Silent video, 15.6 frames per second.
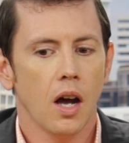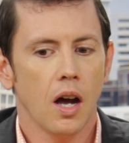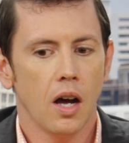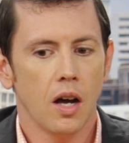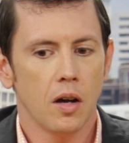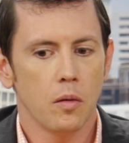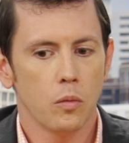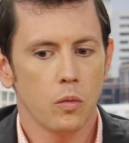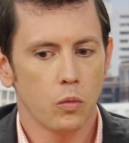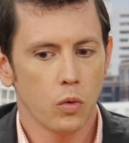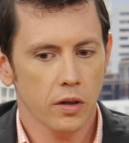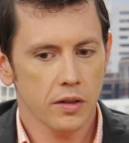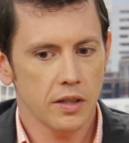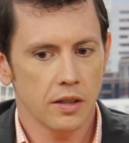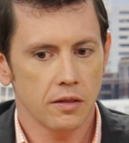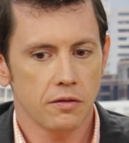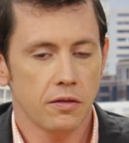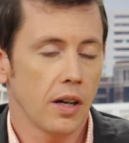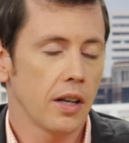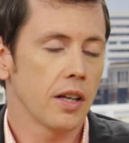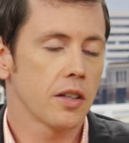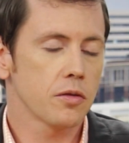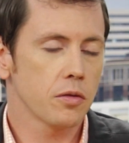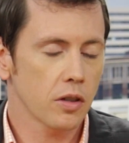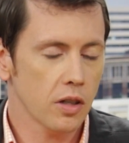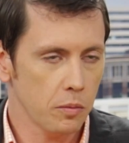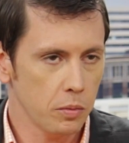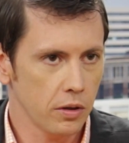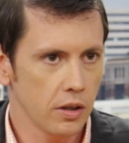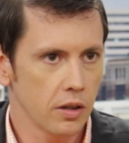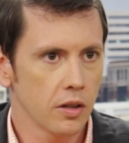Um, worked in finance for a
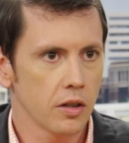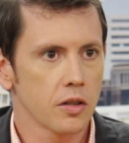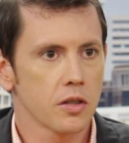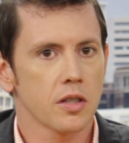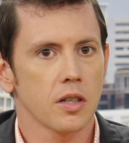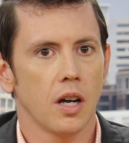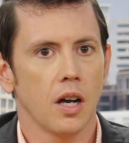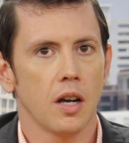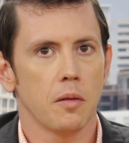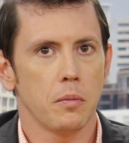couple years, uh,